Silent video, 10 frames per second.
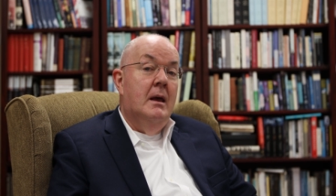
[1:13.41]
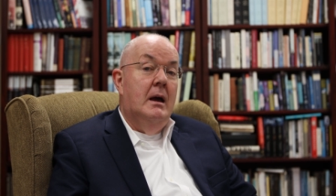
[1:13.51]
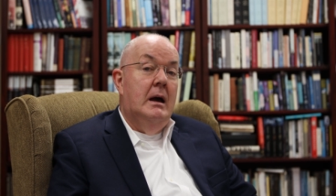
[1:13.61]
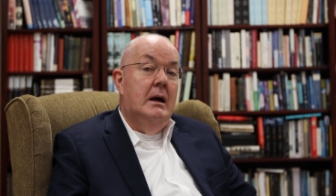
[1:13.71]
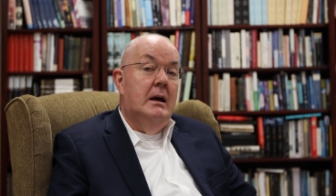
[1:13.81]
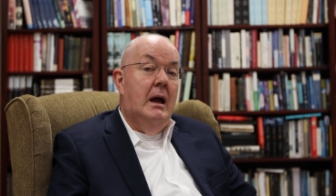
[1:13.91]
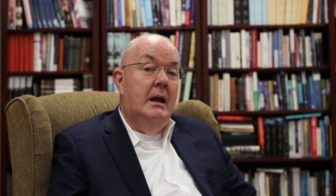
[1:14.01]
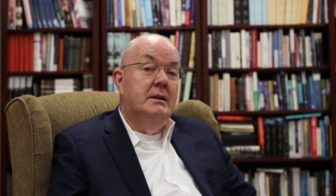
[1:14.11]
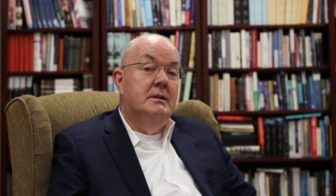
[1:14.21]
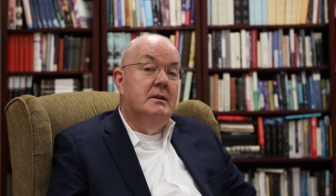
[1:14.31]

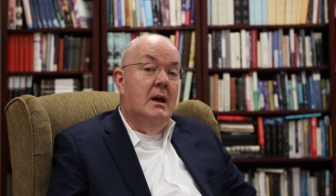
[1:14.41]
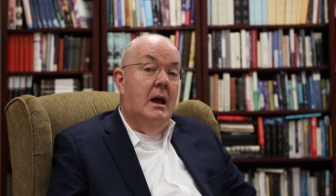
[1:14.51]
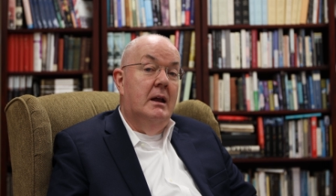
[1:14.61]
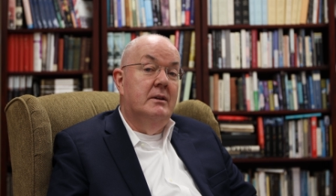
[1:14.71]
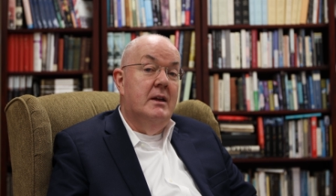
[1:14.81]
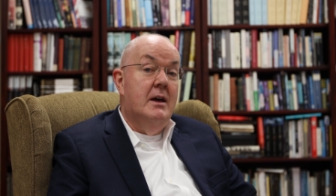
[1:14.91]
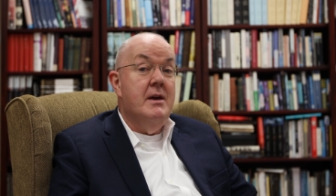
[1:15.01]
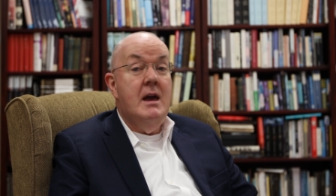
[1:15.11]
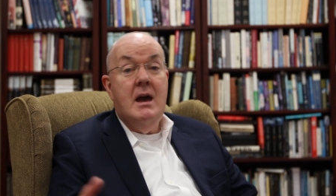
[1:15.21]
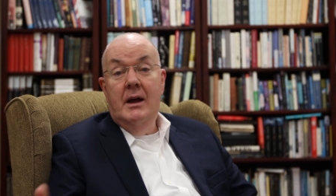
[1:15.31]
And they're
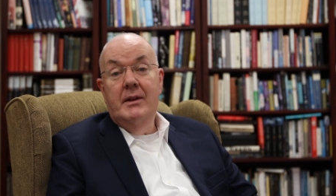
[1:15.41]
there,